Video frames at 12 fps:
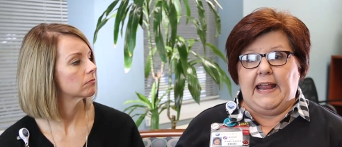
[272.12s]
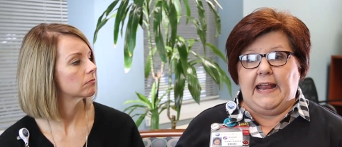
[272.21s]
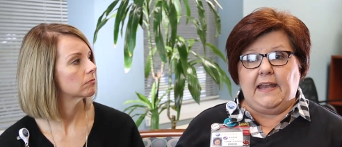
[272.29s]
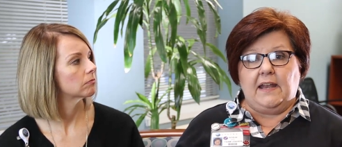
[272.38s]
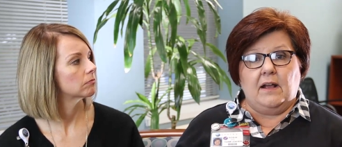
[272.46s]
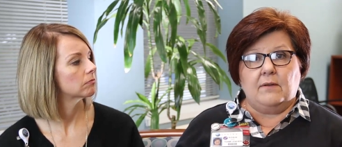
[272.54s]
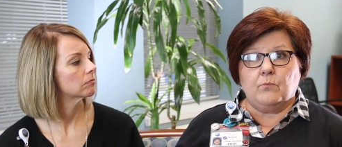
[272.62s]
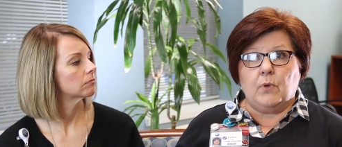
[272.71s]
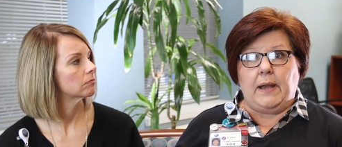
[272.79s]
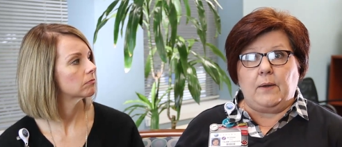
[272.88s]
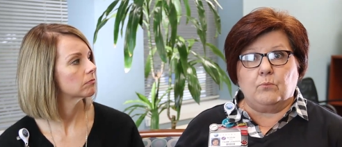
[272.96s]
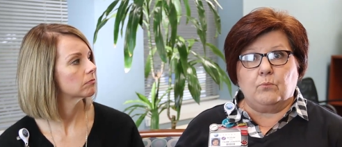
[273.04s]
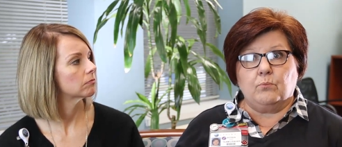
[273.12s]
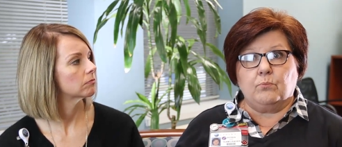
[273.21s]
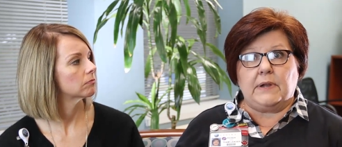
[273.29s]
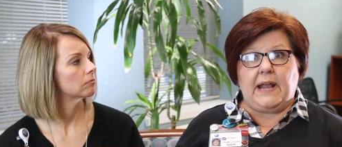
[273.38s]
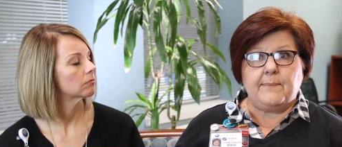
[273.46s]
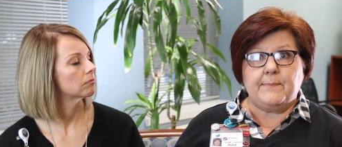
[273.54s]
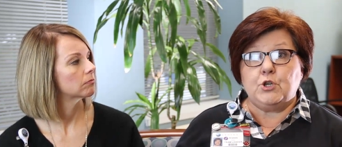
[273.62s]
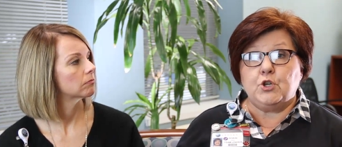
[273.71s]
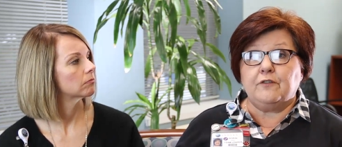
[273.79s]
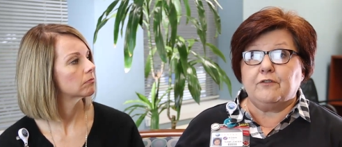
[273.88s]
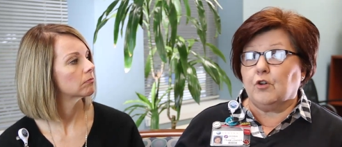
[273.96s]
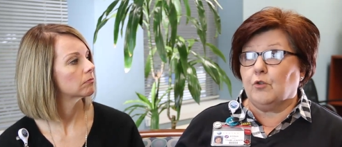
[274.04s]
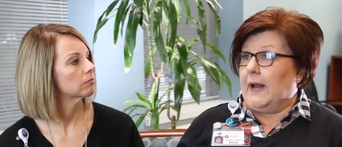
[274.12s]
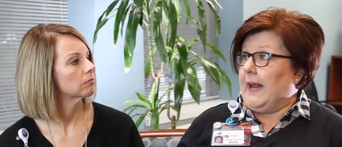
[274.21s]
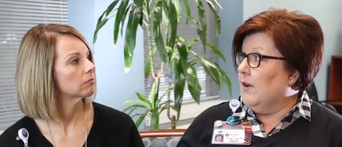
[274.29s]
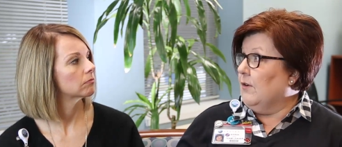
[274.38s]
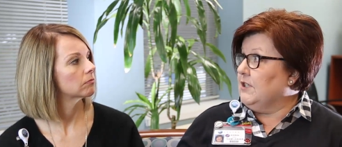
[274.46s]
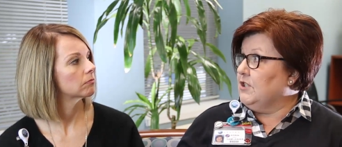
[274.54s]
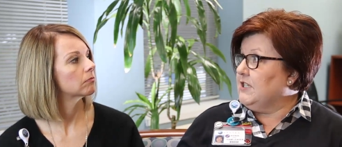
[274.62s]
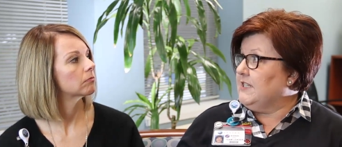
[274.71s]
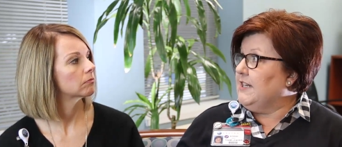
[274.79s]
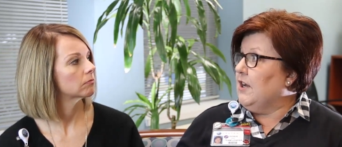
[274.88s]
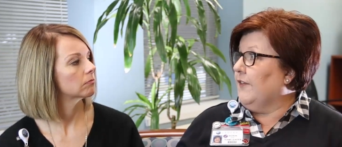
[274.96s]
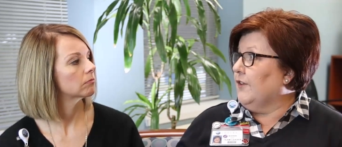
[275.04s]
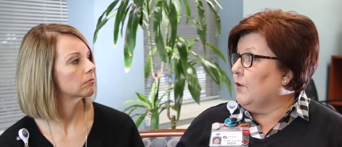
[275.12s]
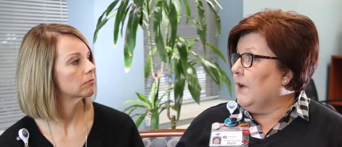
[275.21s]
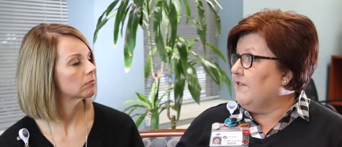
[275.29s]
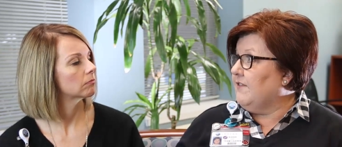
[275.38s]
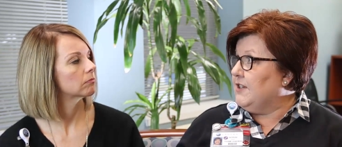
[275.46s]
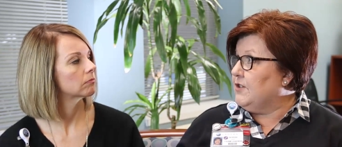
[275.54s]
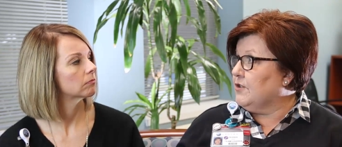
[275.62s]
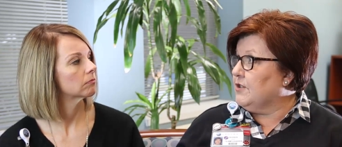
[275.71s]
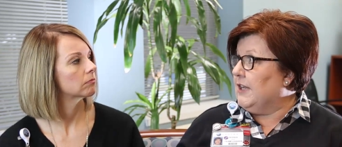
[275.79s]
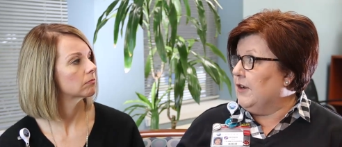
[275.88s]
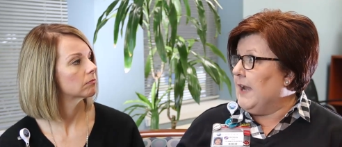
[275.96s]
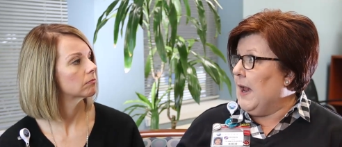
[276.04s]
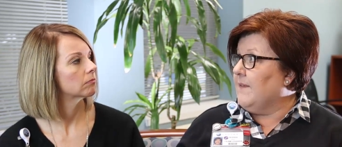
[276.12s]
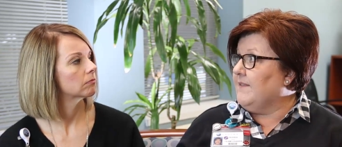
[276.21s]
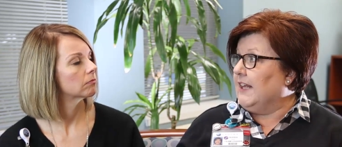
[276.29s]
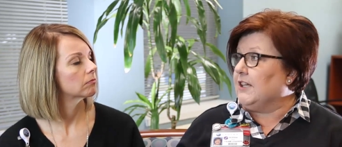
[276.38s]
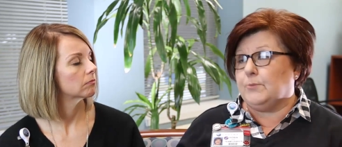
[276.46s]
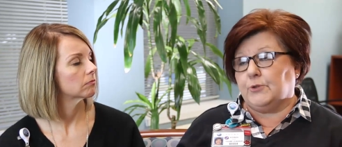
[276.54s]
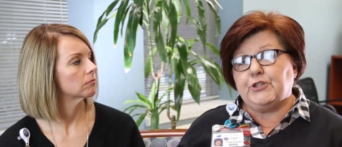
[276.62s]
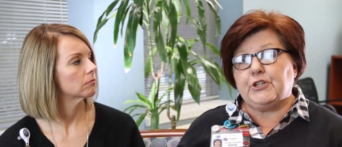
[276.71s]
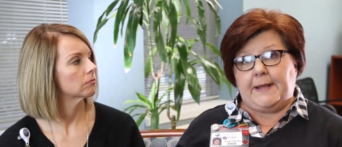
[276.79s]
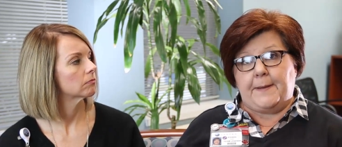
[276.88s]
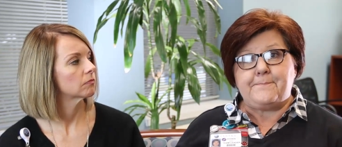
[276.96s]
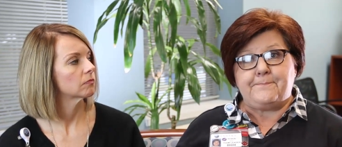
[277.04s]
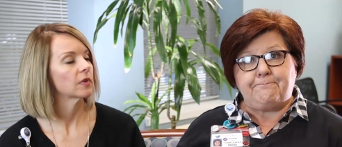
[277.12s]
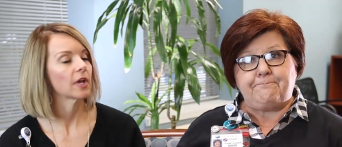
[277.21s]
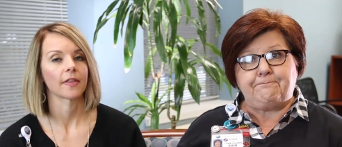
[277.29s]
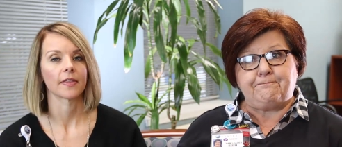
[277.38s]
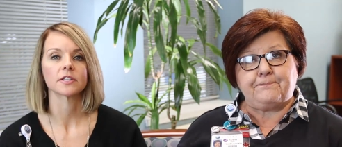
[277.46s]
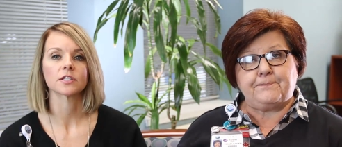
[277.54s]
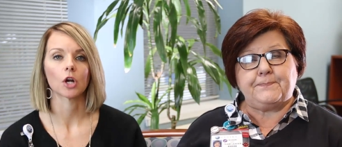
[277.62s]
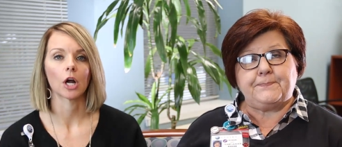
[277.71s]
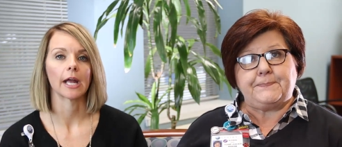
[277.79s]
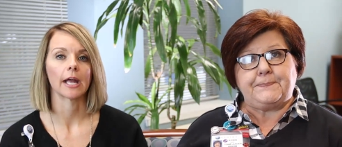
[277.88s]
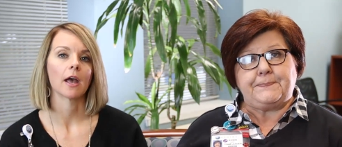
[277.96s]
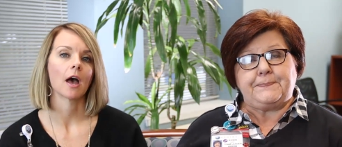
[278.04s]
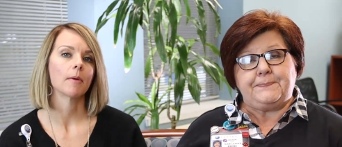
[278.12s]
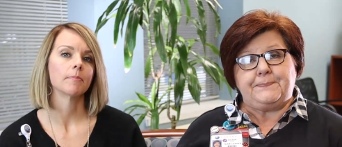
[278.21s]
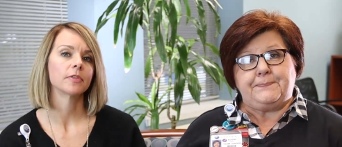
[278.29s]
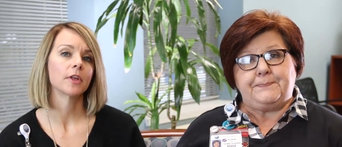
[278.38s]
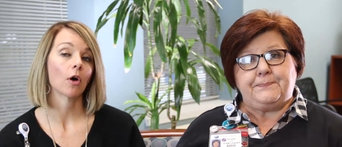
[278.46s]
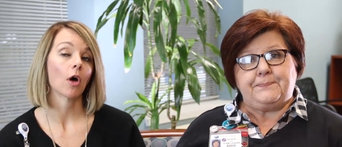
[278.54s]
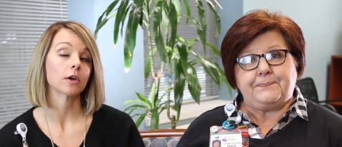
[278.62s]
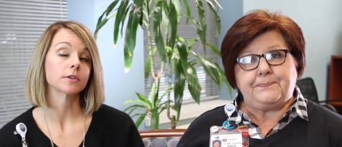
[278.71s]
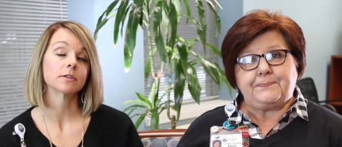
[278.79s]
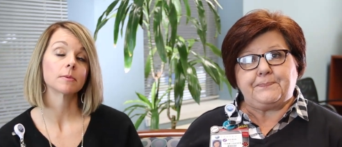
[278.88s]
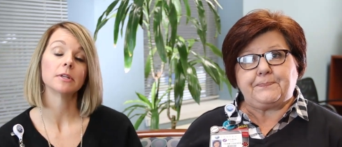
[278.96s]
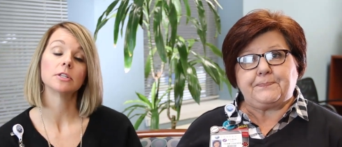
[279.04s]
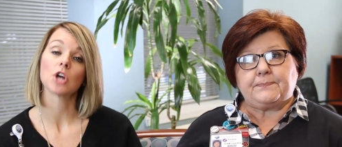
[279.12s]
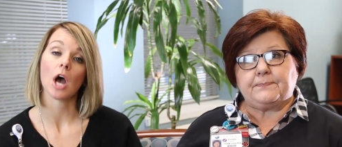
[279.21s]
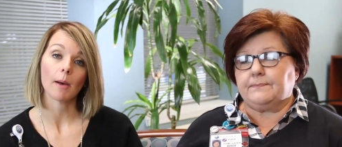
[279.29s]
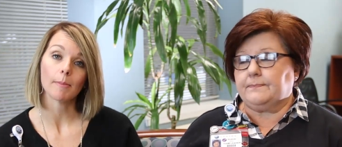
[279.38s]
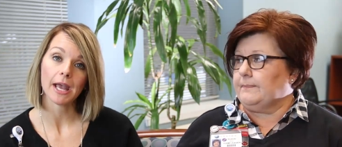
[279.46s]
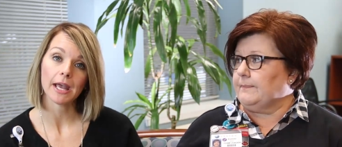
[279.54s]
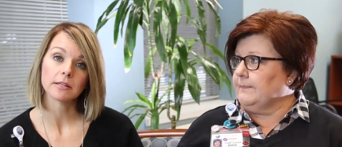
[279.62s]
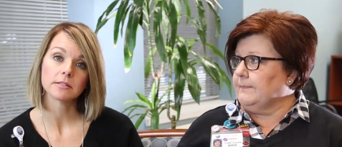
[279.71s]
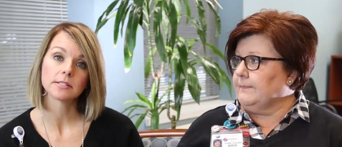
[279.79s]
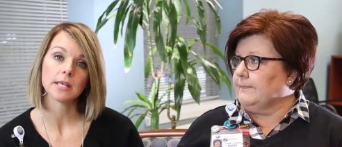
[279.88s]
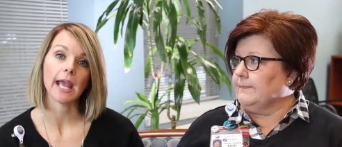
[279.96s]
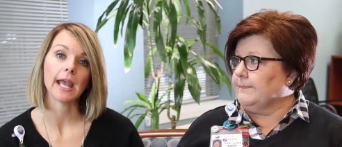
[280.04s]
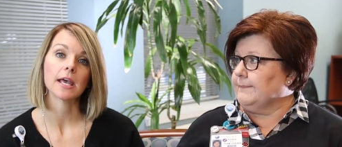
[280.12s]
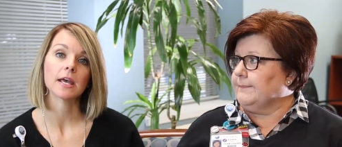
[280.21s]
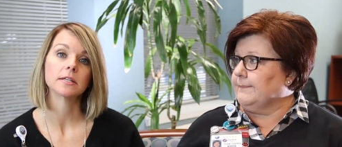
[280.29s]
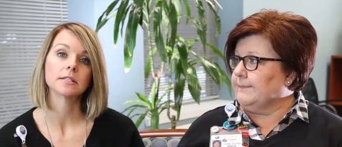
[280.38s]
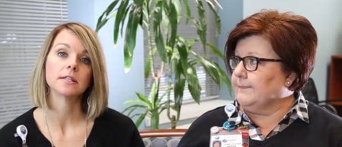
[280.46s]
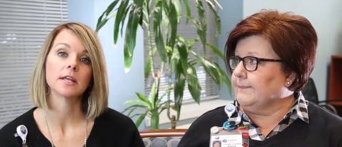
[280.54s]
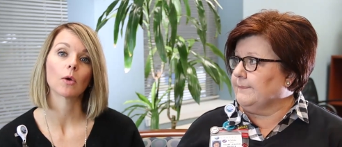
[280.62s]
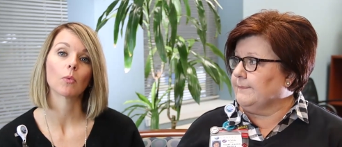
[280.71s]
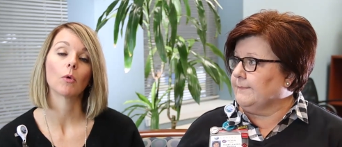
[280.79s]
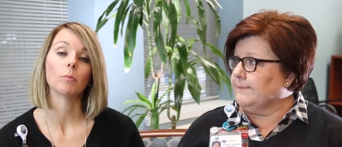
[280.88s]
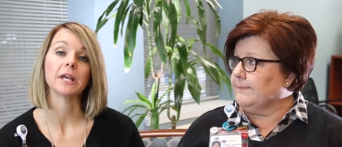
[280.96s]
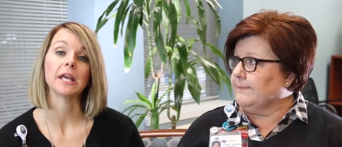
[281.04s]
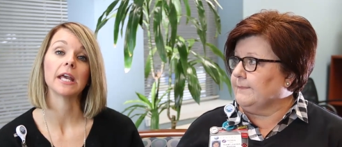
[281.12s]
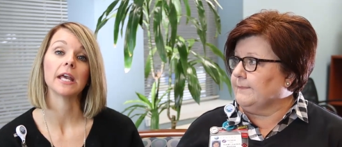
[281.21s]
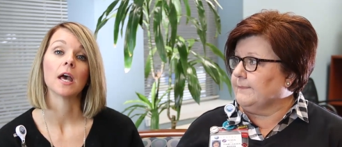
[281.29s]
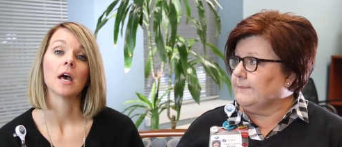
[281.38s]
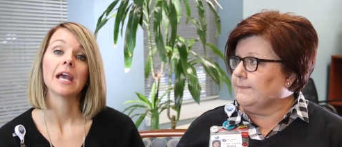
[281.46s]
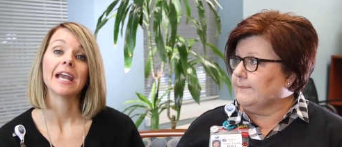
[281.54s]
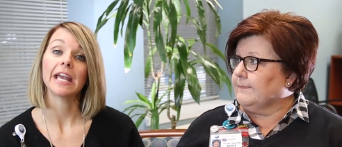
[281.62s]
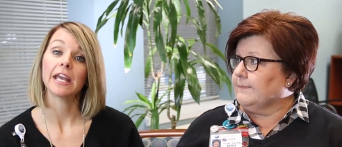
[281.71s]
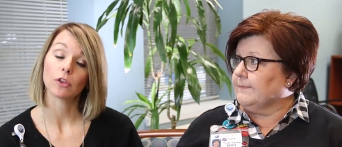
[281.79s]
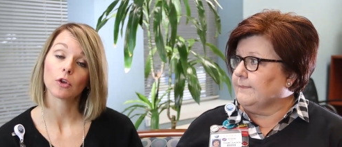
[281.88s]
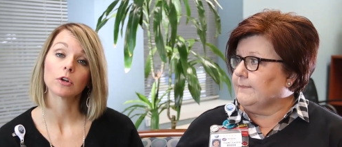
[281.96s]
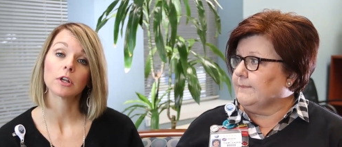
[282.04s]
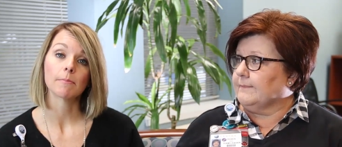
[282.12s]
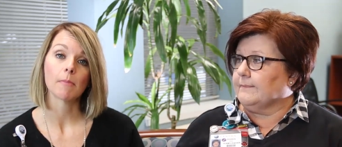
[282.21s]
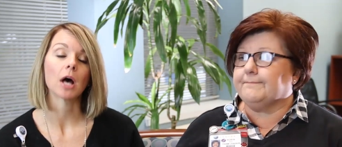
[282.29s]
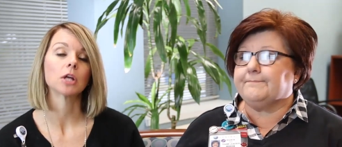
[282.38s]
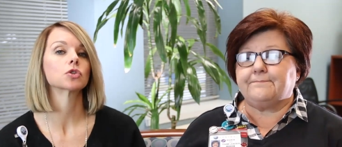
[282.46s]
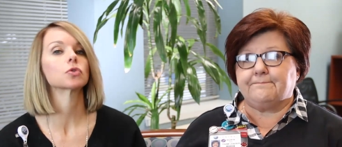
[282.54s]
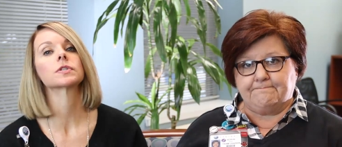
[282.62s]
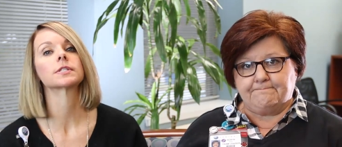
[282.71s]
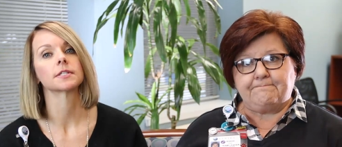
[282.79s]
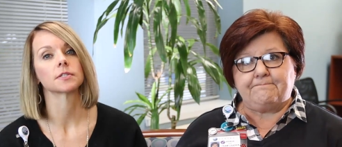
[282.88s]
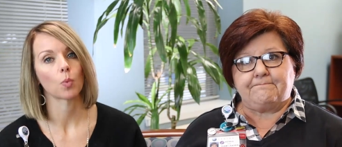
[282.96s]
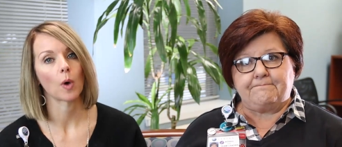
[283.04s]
Speaker 1: and, uh, and kind of maneuver around and just see all the great features that are now available to them.
Speaker 2: Yeah, that's great. Um, there'll also be job aids, and there will be e-learning modules as